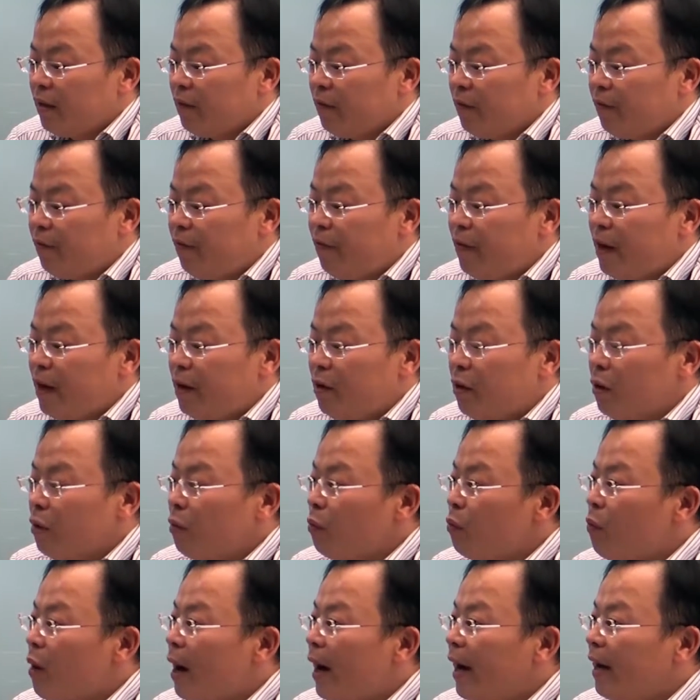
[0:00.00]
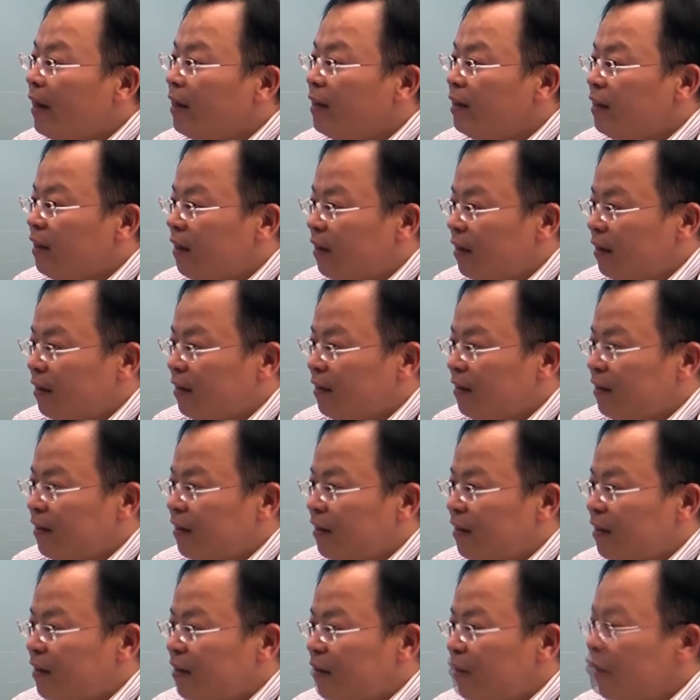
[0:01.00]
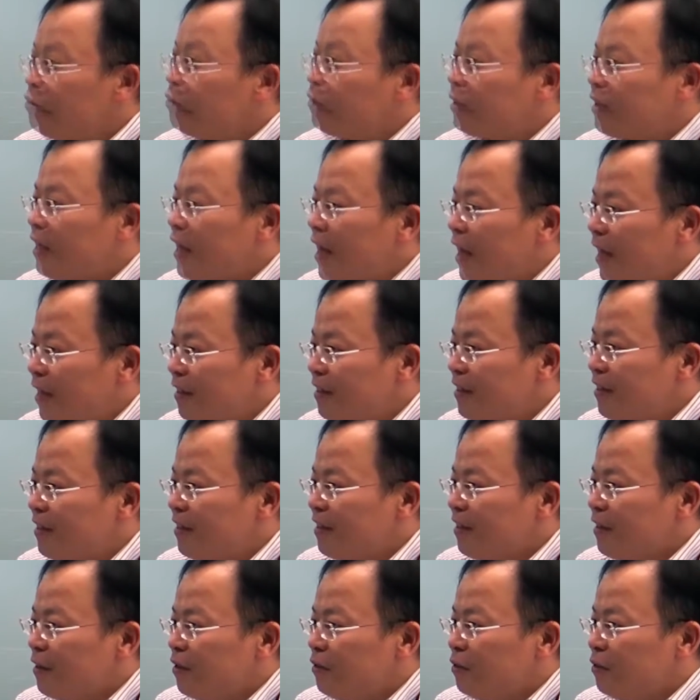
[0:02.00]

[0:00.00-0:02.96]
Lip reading: very wide use case.